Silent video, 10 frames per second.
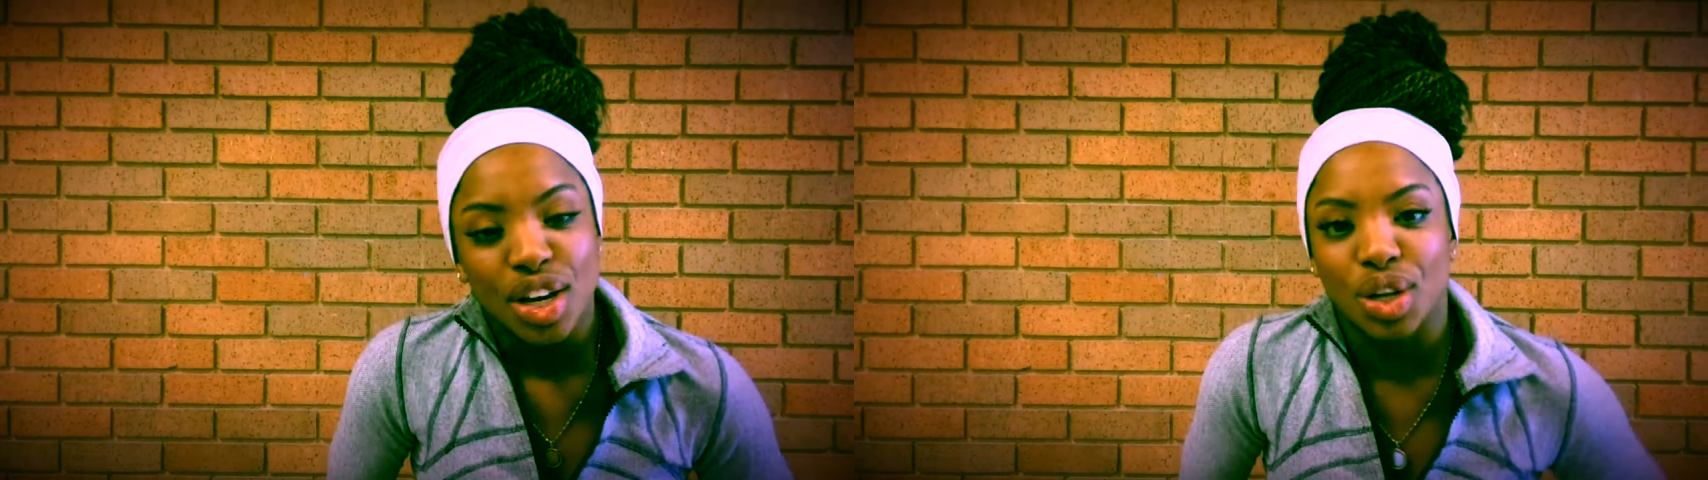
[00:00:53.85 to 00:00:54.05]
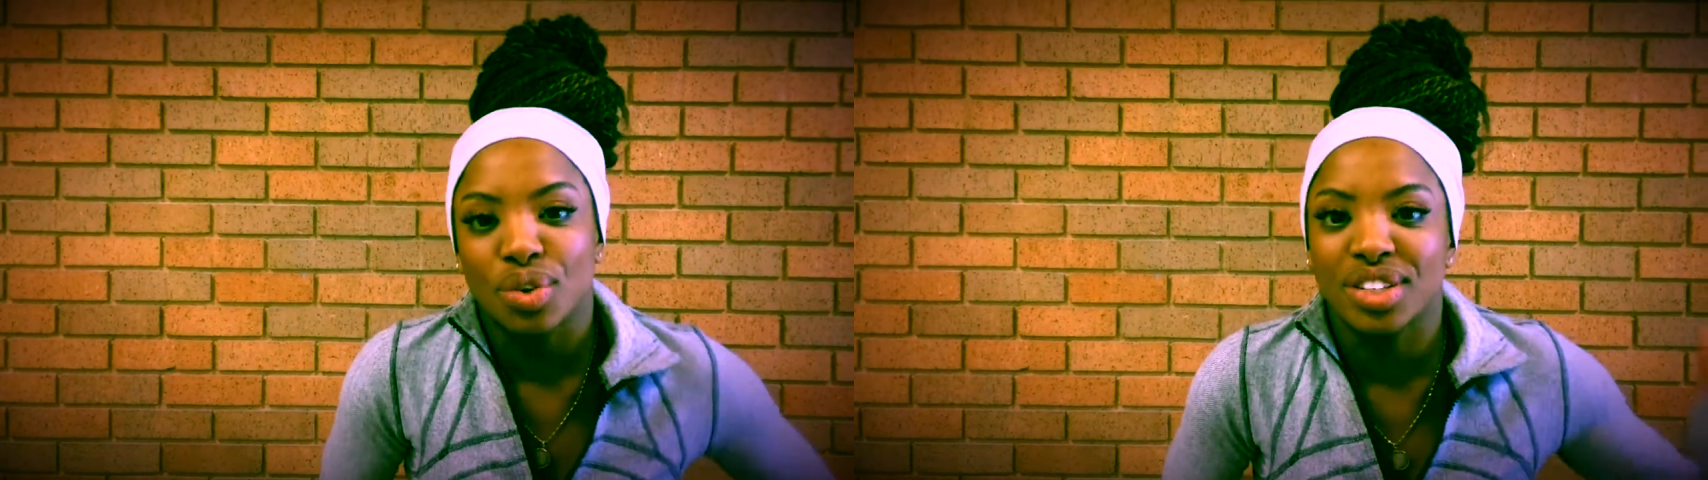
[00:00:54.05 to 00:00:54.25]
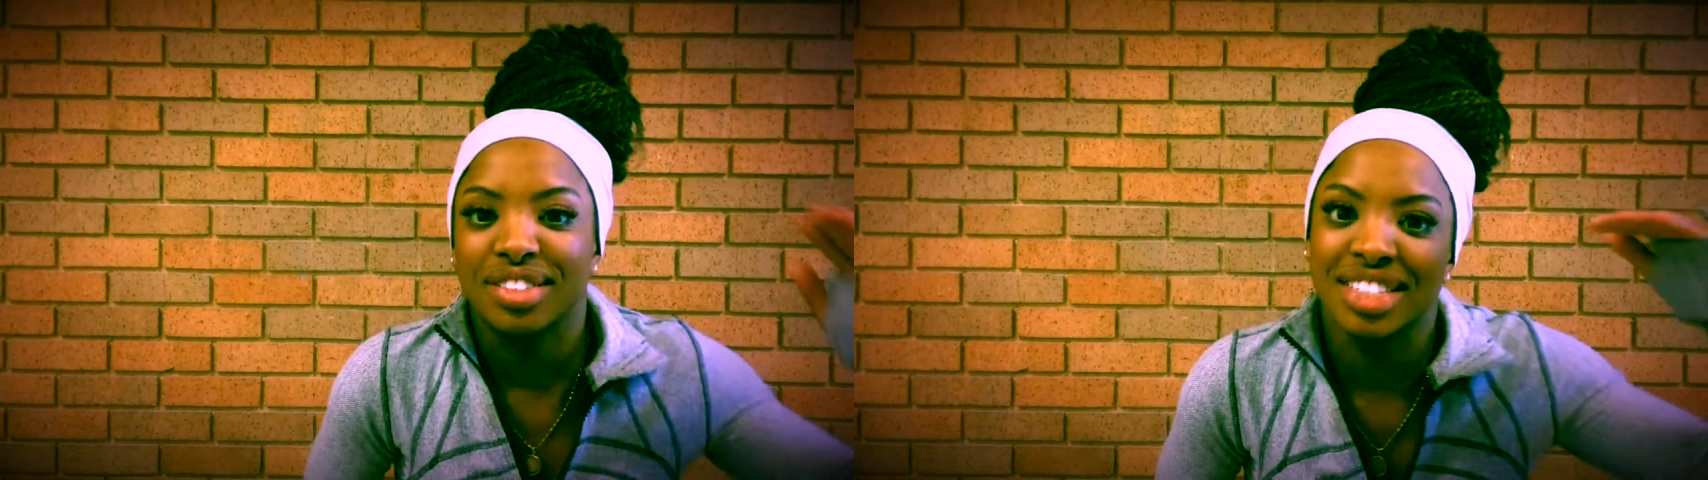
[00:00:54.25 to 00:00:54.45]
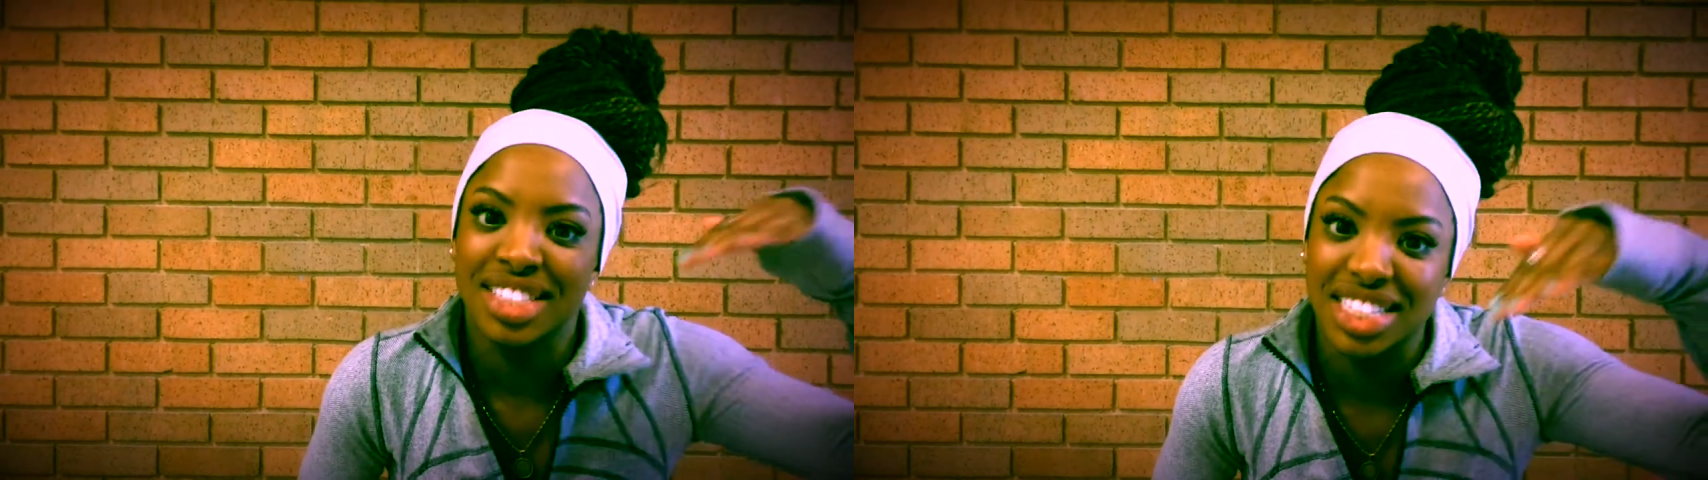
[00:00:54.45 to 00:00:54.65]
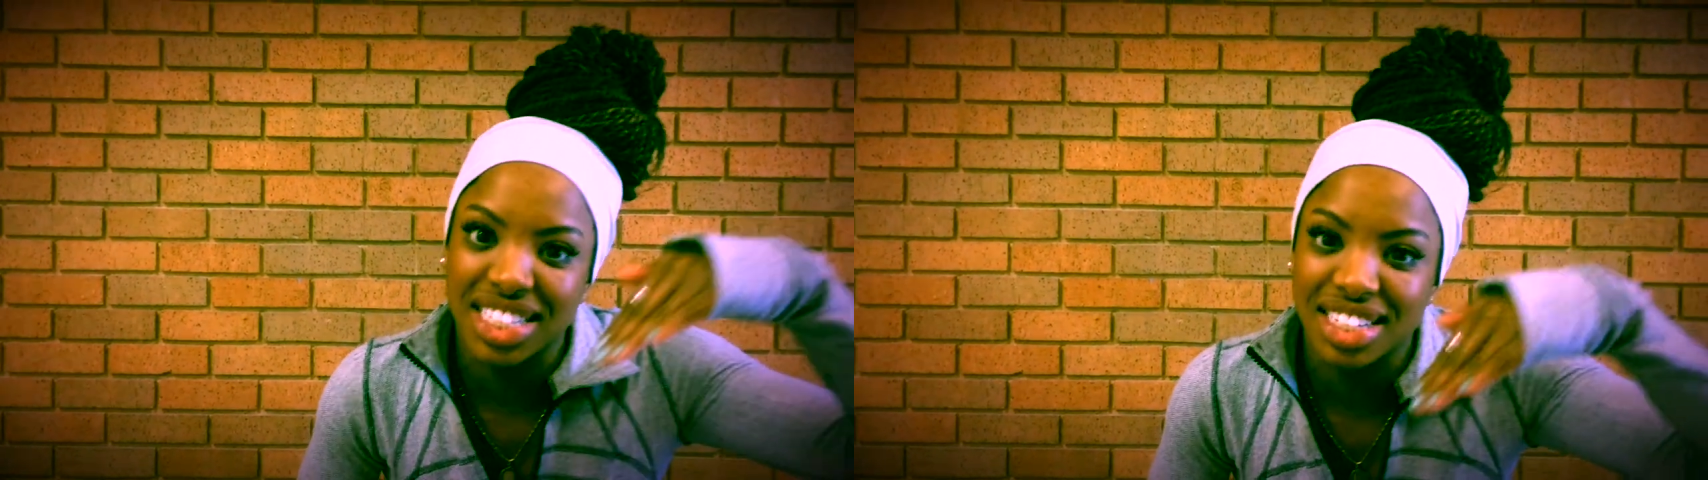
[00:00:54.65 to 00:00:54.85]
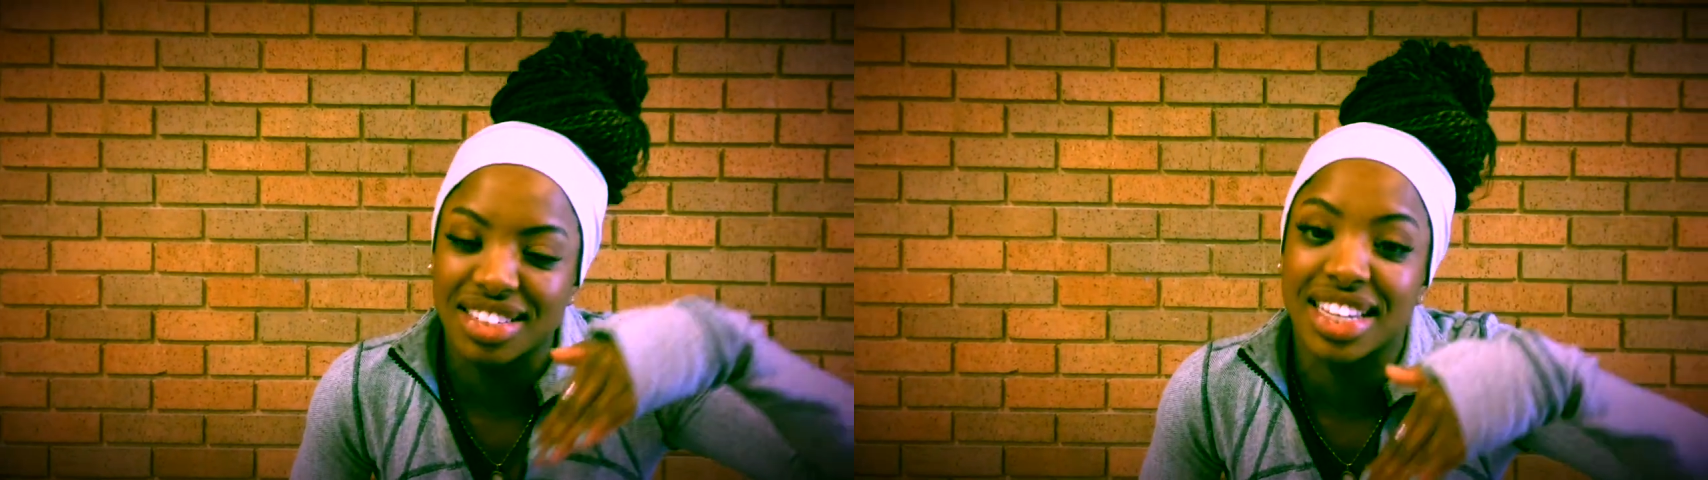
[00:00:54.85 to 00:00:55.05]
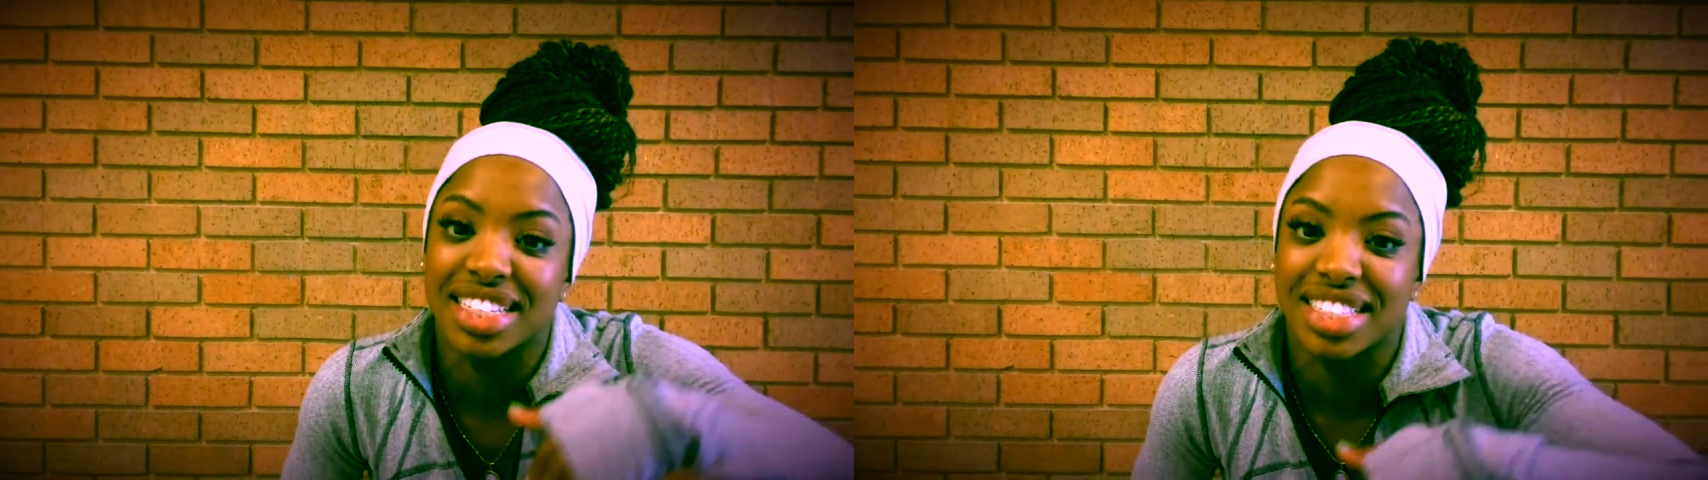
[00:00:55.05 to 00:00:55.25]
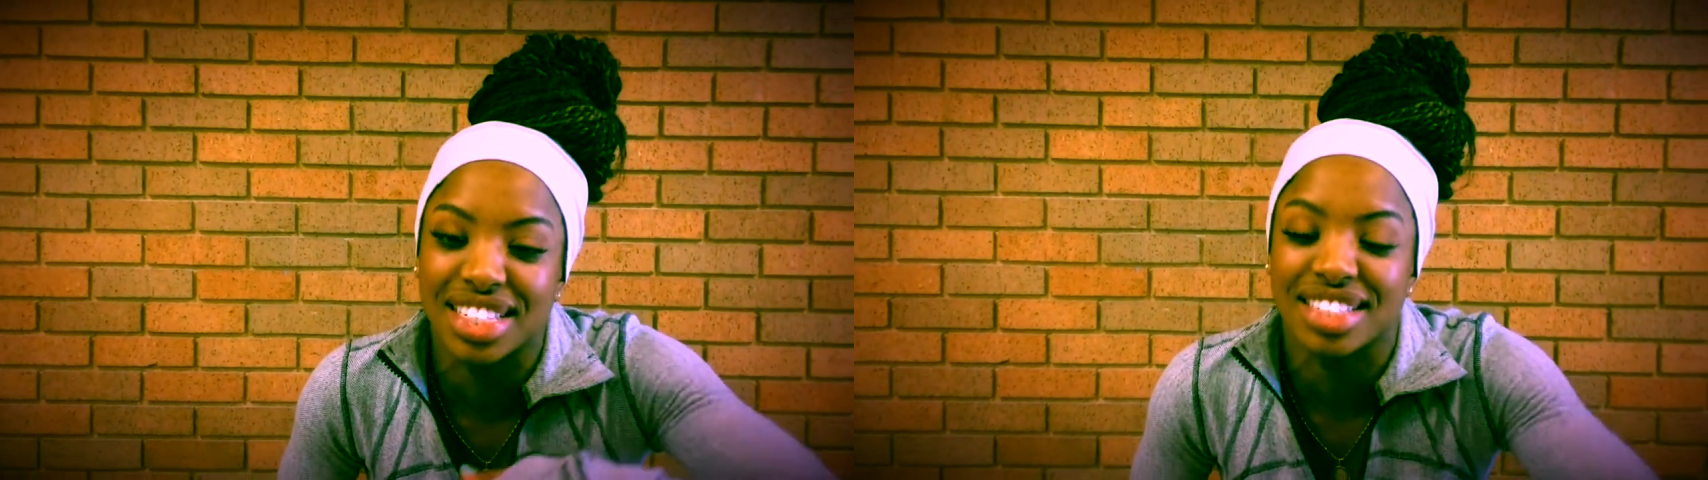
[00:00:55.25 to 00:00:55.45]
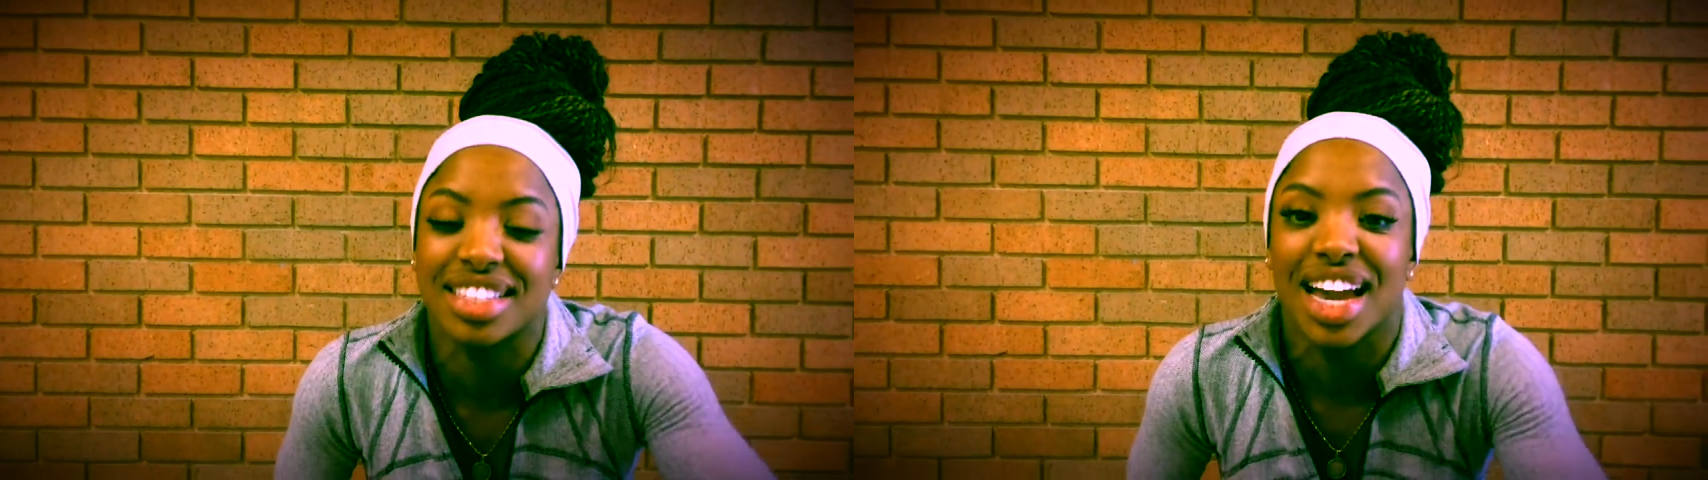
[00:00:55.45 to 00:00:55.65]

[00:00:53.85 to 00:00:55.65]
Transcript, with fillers: You know, the, the season, dance season